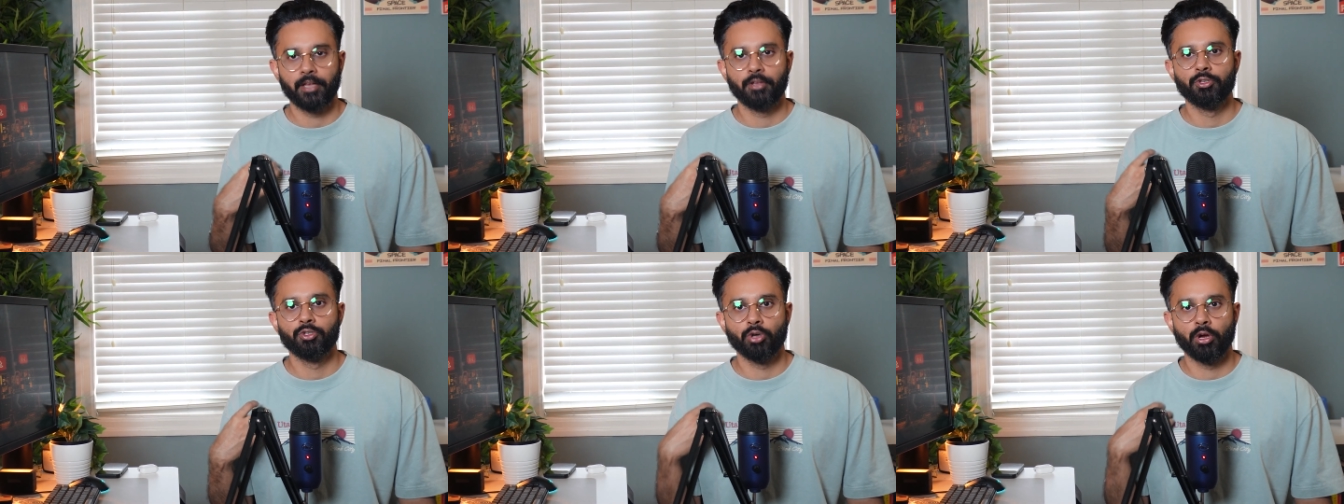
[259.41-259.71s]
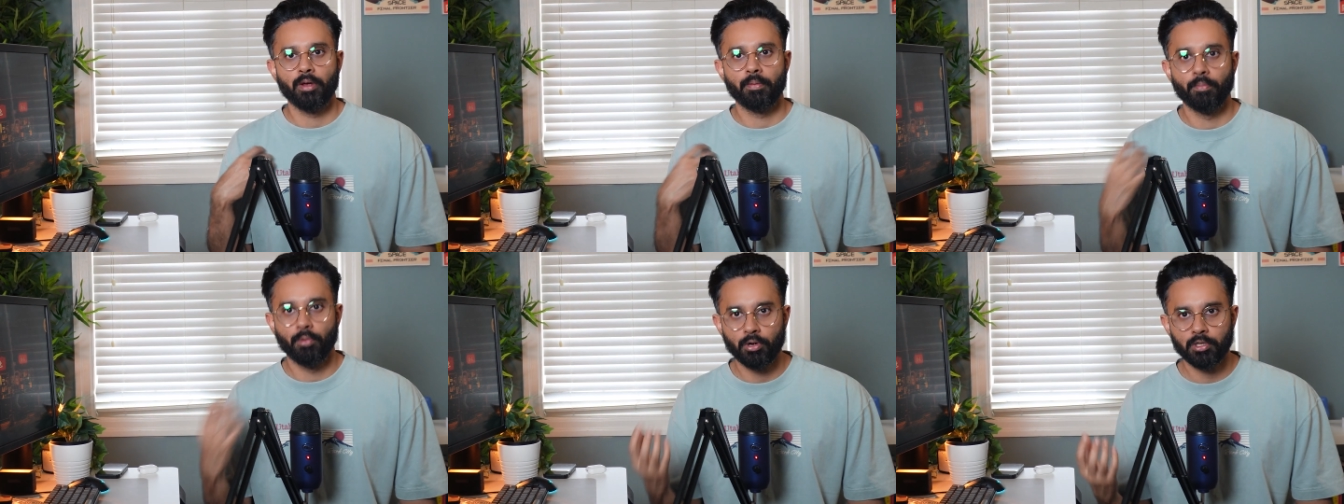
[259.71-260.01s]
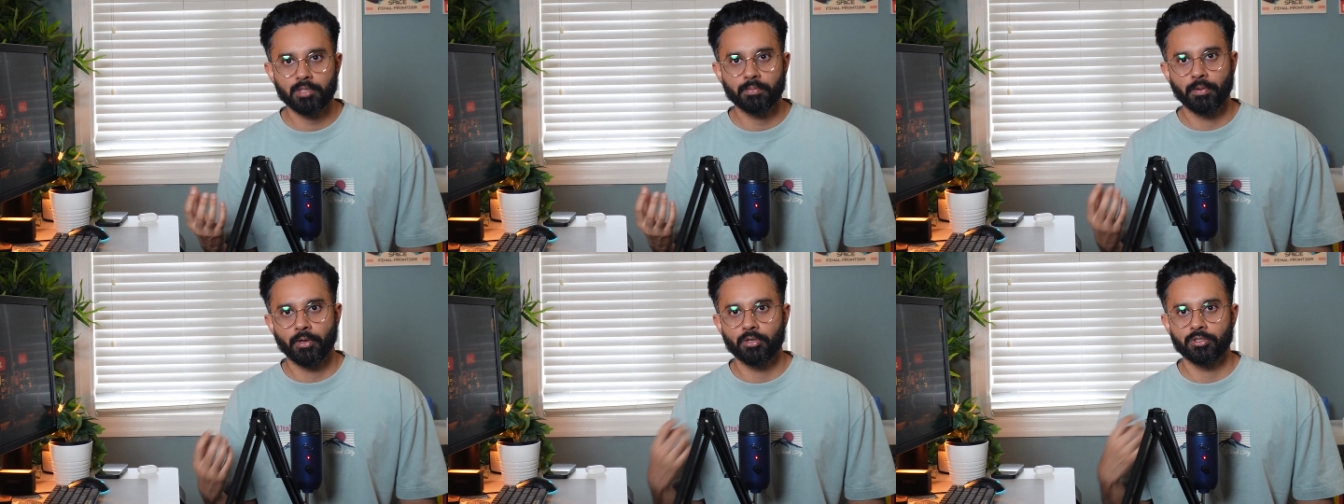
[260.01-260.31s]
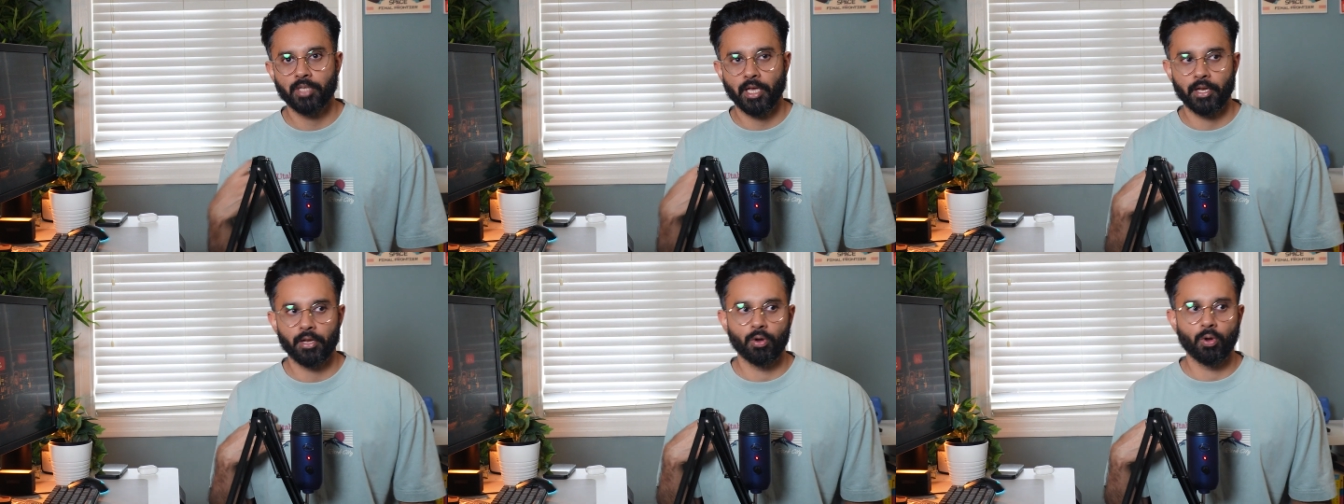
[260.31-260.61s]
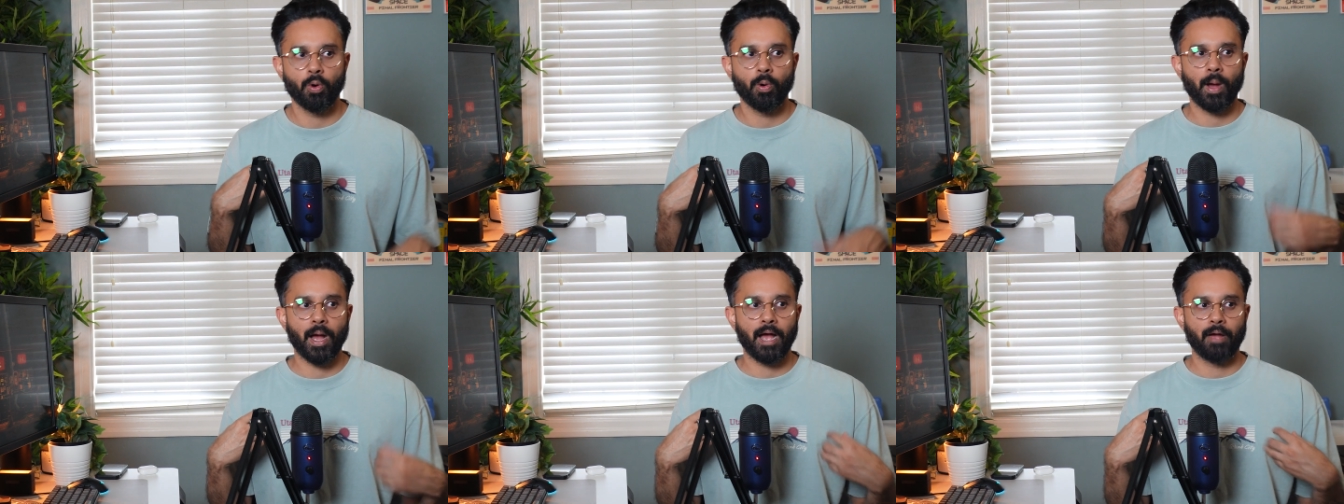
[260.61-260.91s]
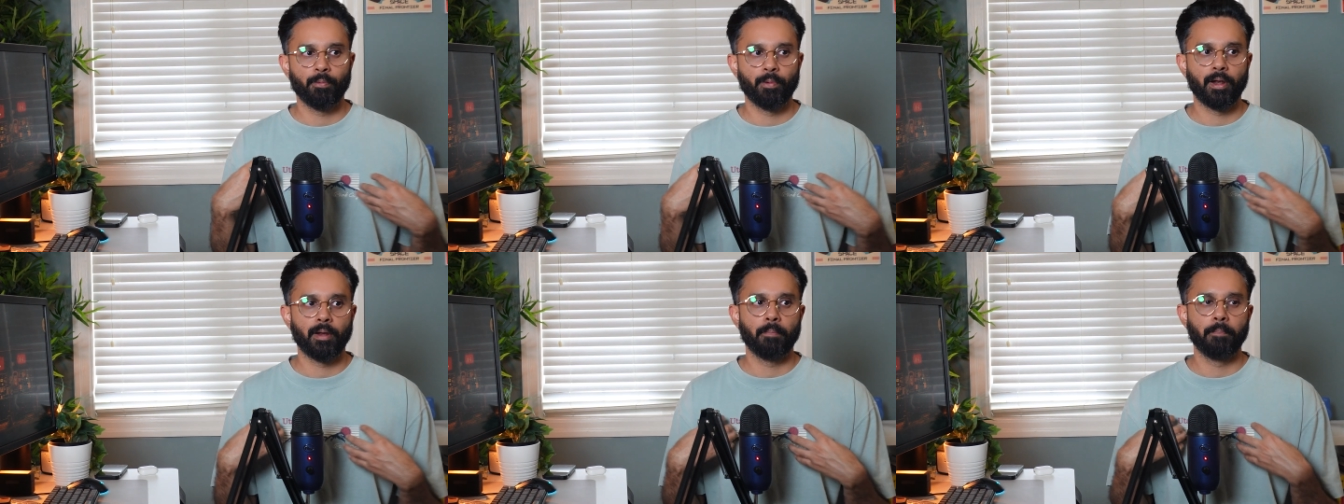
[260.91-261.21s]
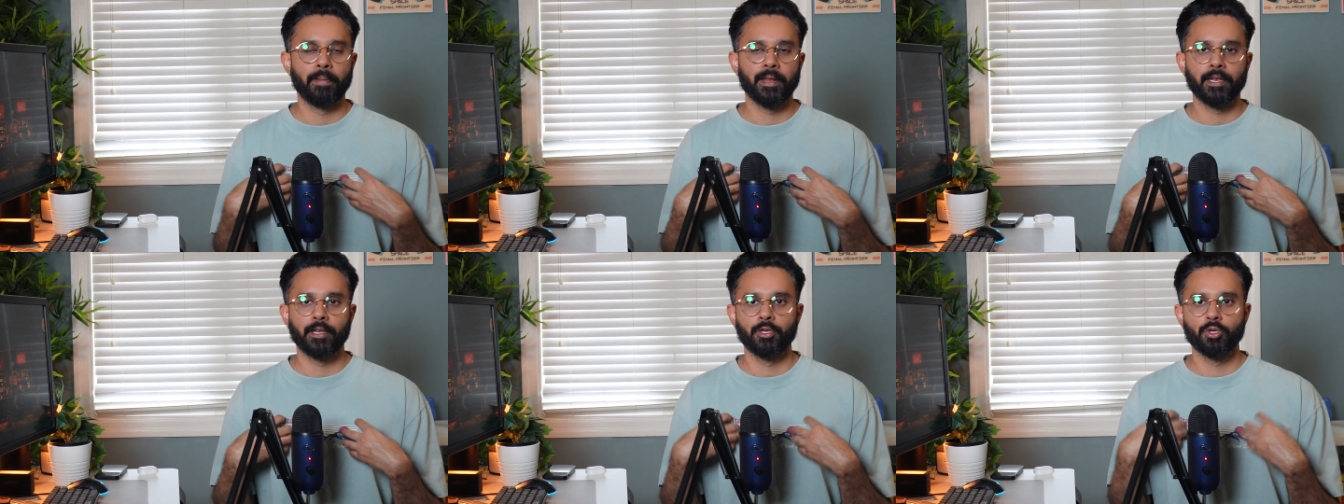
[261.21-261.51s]
enjoy most because I know I will
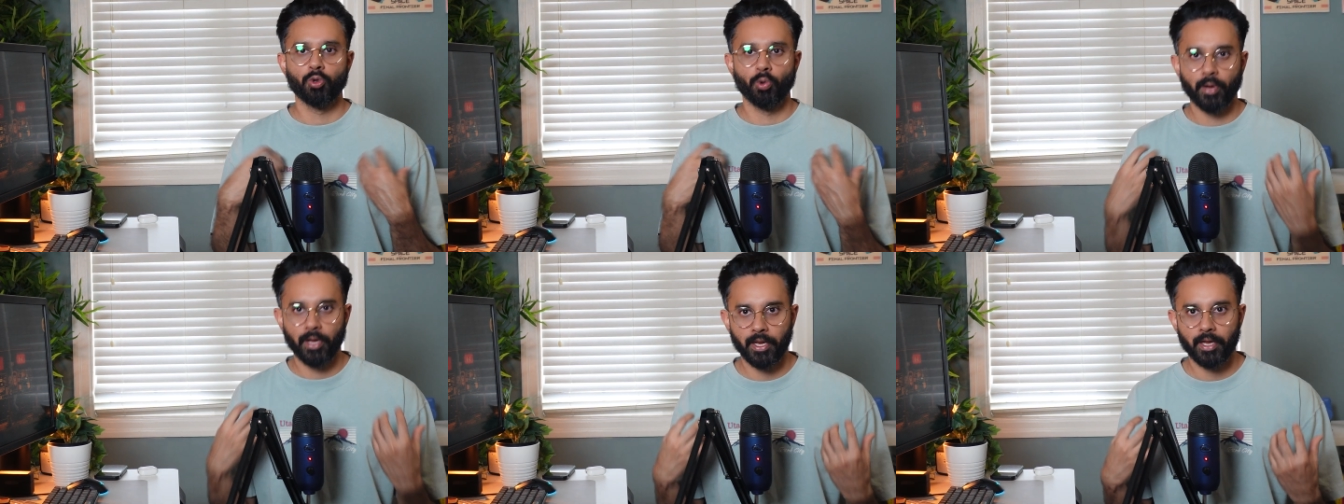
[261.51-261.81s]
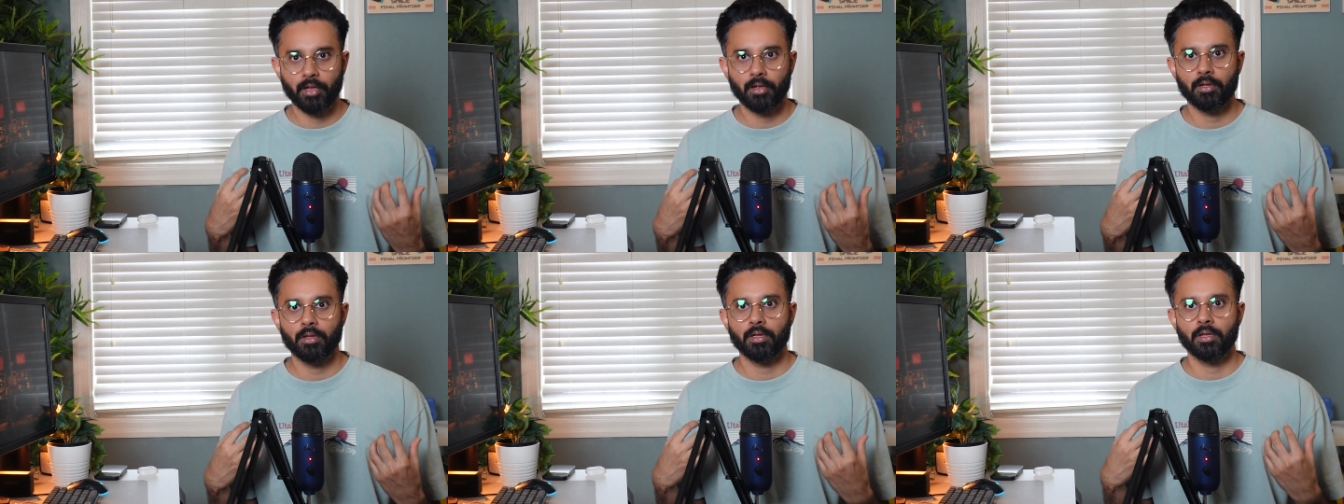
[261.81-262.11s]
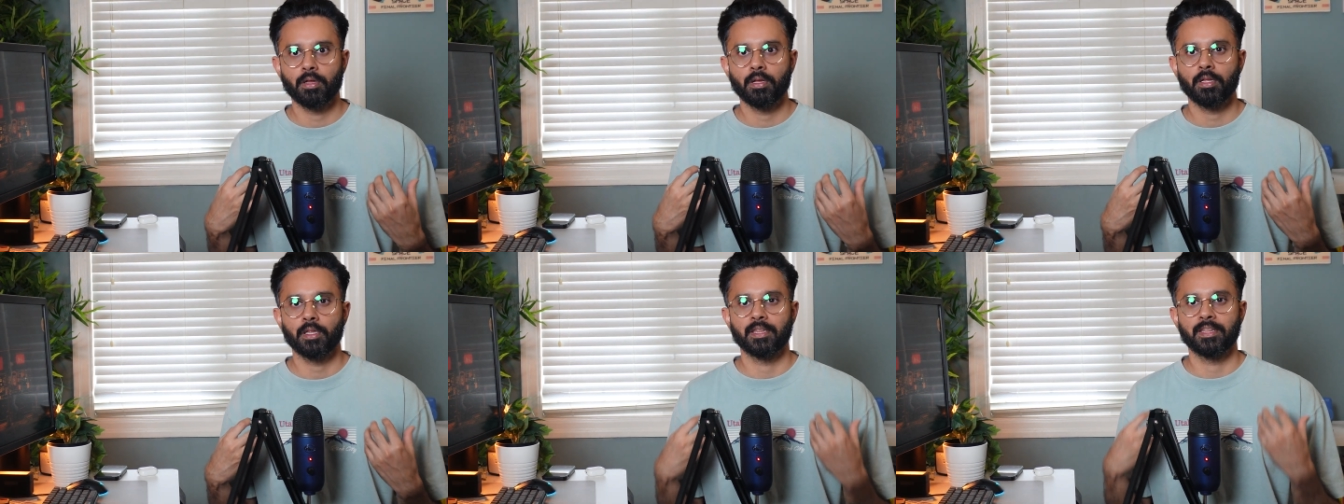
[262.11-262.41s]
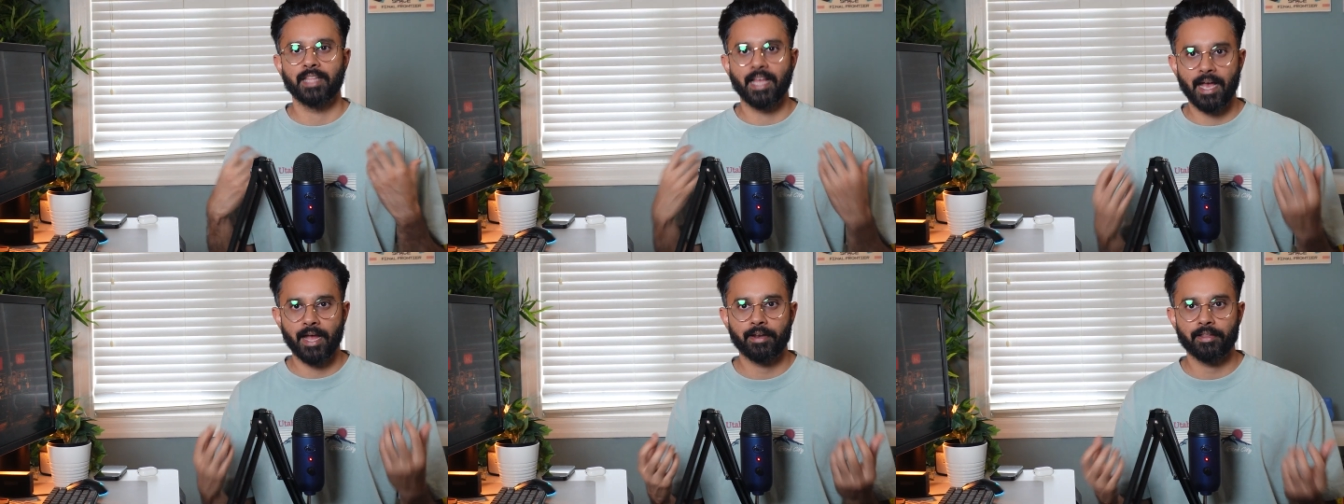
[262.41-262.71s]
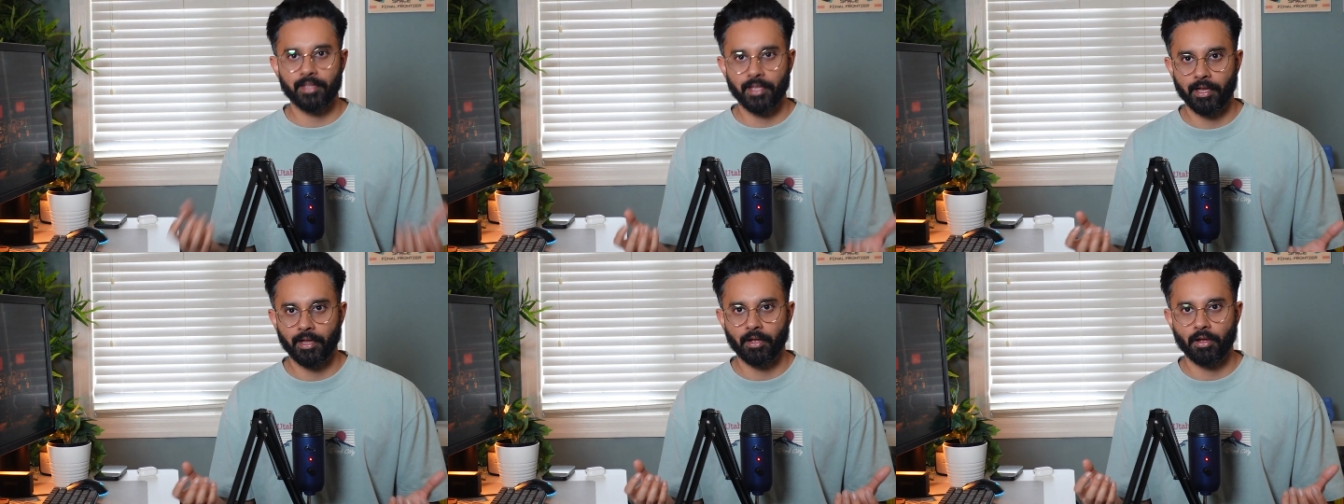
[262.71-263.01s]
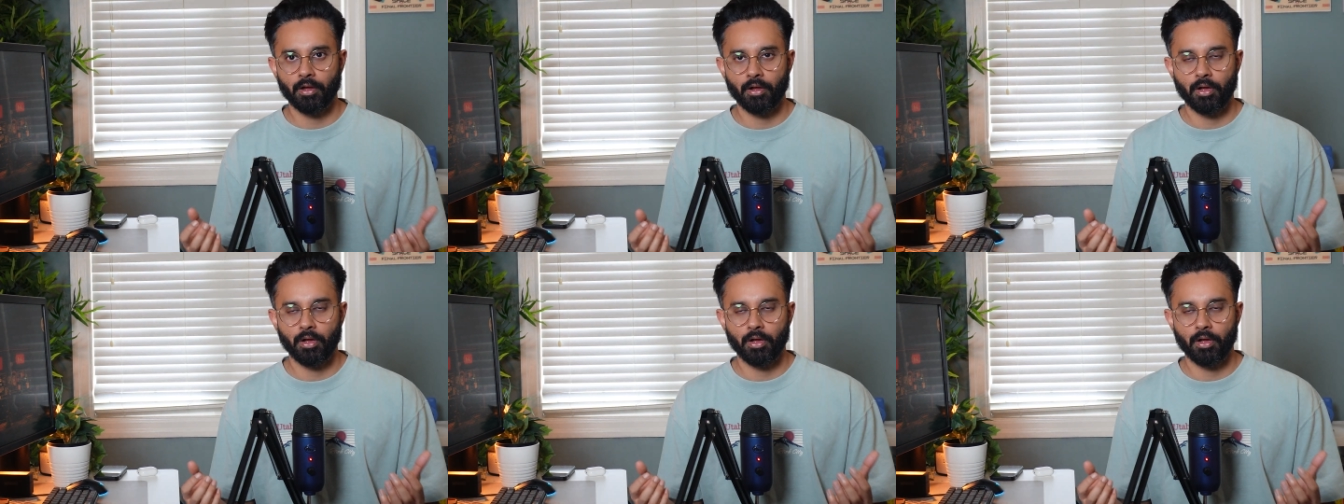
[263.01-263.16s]
be doing that thing